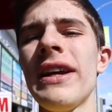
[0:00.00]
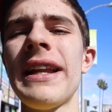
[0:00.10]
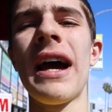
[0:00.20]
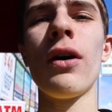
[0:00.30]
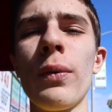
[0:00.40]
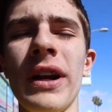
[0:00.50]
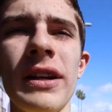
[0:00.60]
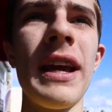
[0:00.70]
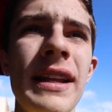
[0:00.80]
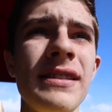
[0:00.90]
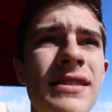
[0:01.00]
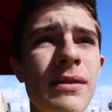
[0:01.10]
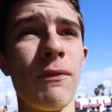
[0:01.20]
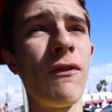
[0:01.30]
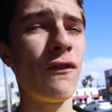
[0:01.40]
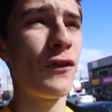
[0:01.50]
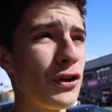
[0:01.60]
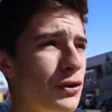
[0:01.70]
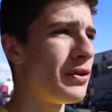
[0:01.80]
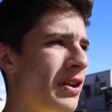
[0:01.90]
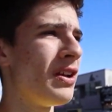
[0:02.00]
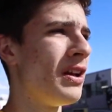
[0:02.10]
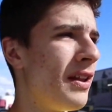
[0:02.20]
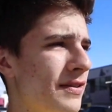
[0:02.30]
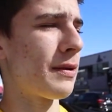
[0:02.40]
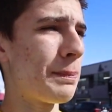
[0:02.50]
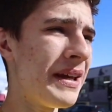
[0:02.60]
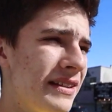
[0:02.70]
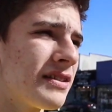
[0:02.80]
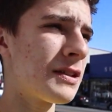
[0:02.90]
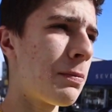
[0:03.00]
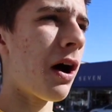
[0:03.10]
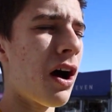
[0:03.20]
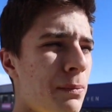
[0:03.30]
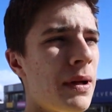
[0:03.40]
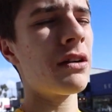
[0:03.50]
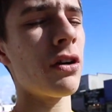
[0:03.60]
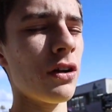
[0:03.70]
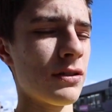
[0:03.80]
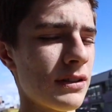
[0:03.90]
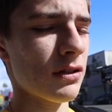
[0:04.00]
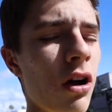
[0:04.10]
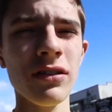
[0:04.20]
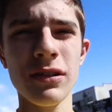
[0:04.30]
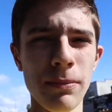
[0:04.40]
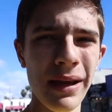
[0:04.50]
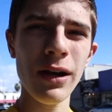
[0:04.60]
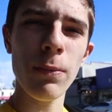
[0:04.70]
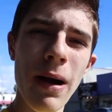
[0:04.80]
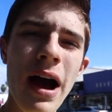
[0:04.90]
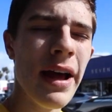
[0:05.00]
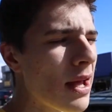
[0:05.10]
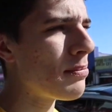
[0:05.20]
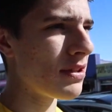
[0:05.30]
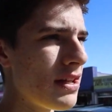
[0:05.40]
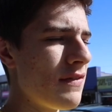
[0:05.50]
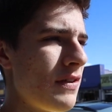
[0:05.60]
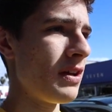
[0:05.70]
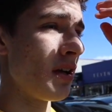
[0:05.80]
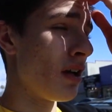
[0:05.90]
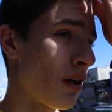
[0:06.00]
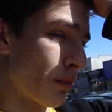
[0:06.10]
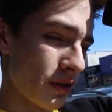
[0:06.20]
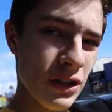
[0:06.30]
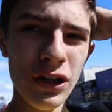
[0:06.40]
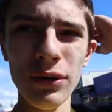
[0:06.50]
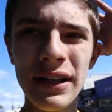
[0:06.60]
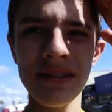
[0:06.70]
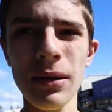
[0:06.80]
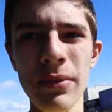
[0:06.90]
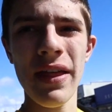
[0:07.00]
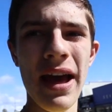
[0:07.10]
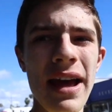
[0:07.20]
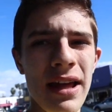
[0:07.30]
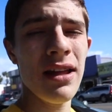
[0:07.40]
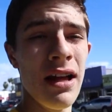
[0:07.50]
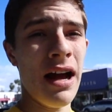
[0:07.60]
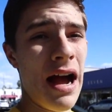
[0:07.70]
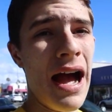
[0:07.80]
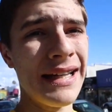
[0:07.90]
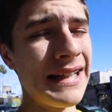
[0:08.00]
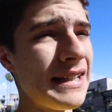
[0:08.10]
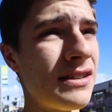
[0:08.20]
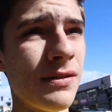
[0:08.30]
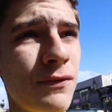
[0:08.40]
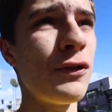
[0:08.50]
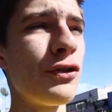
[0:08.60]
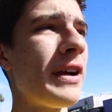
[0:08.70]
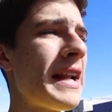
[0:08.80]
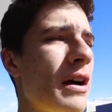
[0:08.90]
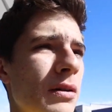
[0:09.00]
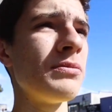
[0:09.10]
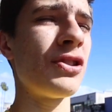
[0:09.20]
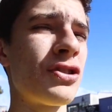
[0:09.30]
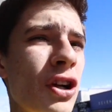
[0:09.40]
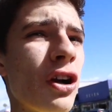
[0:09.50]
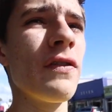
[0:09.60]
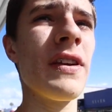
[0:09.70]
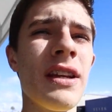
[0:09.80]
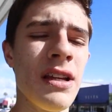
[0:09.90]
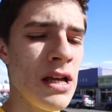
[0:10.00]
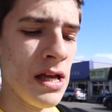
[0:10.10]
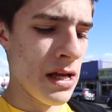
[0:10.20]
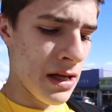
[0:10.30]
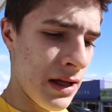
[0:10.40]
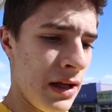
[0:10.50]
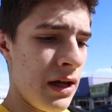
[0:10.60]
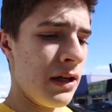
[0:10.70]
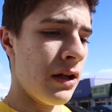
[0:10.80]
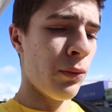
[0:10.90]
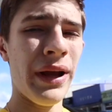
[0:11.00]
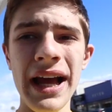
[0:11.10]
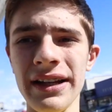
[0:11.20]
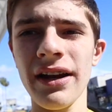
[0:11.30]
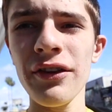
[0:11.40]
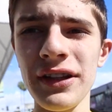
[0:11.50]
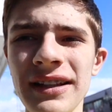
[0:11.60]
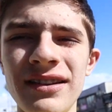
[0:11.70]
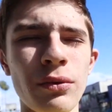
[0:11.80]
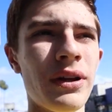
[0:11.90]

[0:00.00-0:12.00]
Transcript: Right now we are getting some food. There's a pizza spot on Melrose. It's called Tomato Pie, I believe. We're gonna go get some of that. I need some food right now. I'm starving. We had another easy